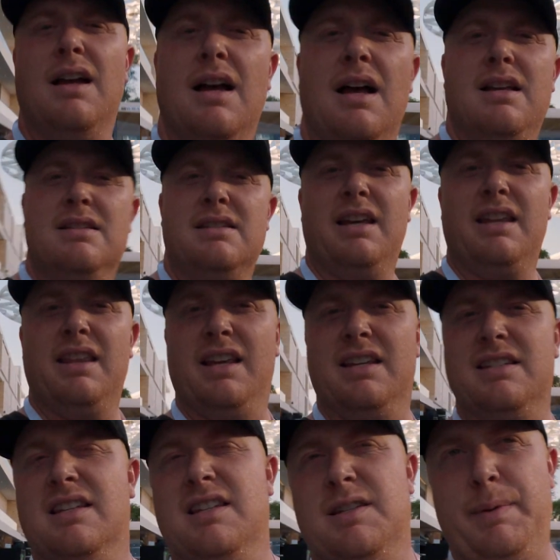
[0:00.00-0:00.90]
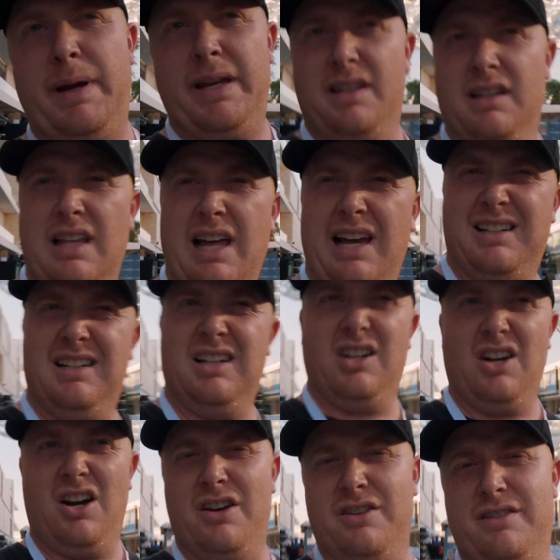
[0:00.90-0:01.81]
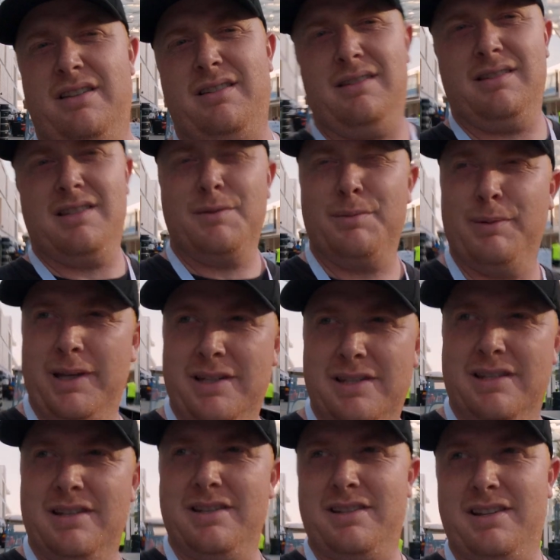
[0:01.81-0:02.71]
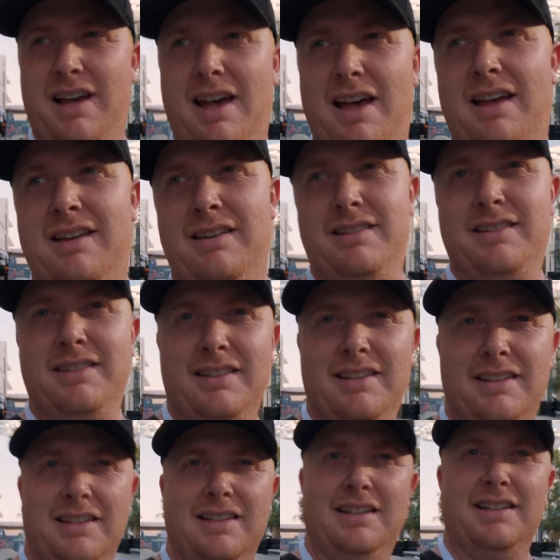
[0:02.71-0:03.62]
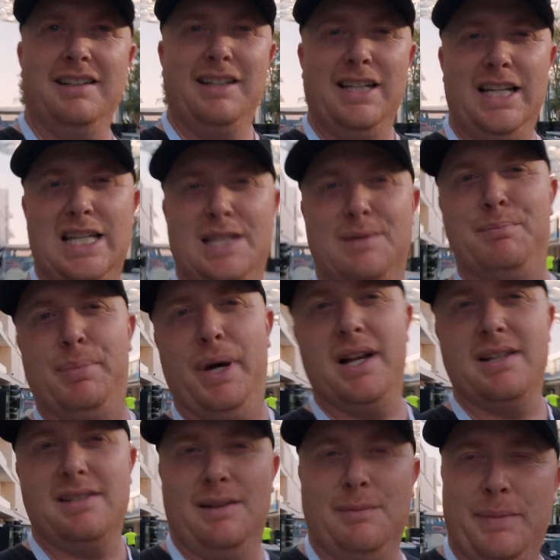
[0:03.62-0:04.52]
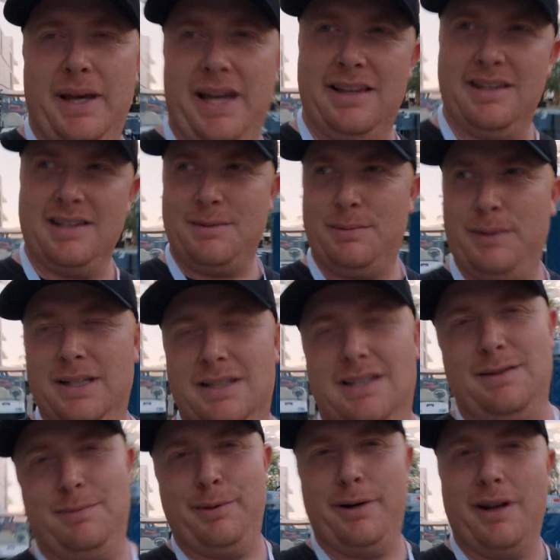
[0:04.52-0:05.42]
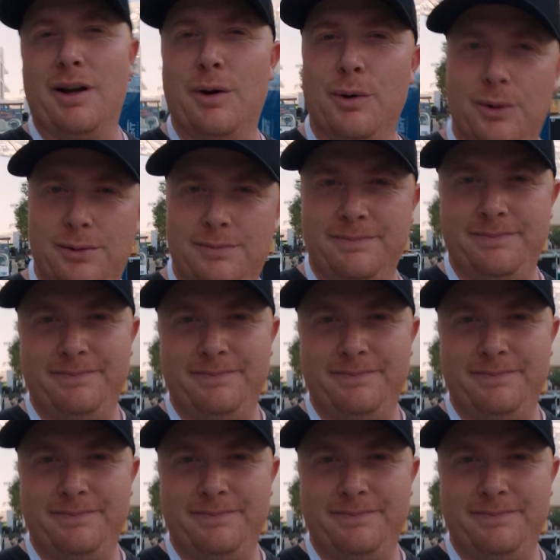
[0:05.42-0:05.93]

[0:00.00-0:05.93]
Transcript: I'll say this, despite the lack of cars, this place is buzzing, man. This place is pretty cool.